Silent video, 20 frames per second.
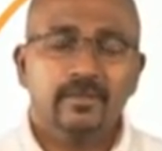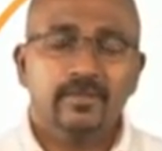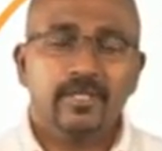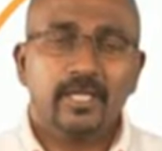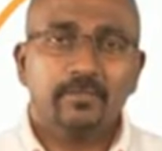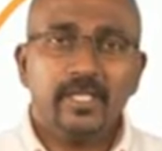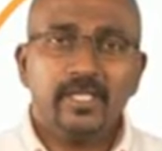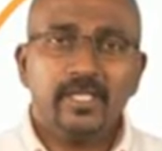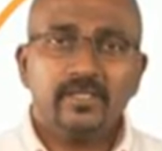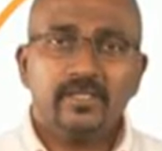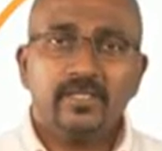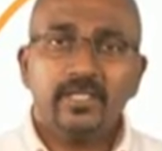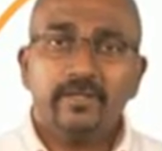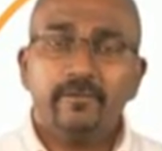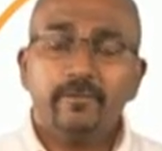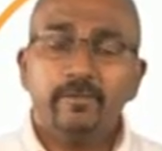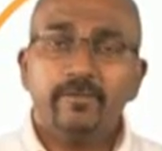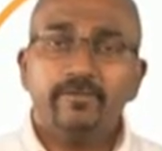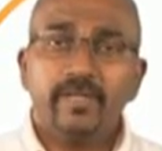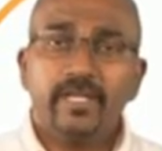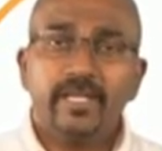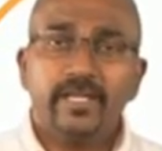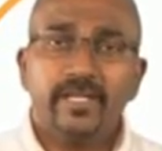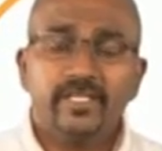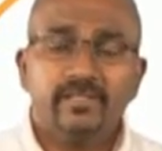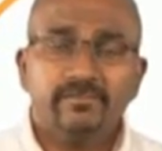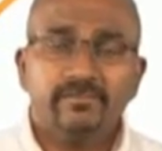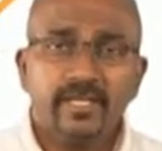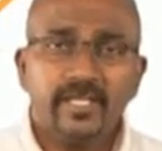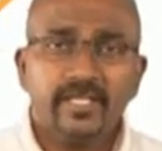That means there would be very
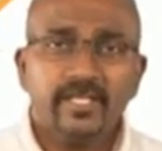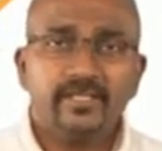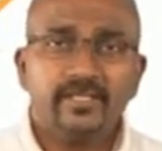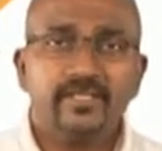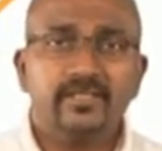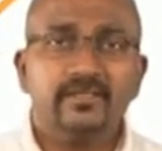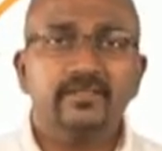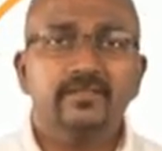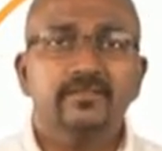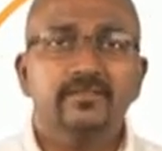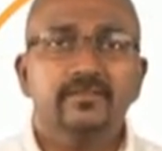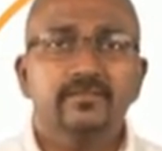less variation.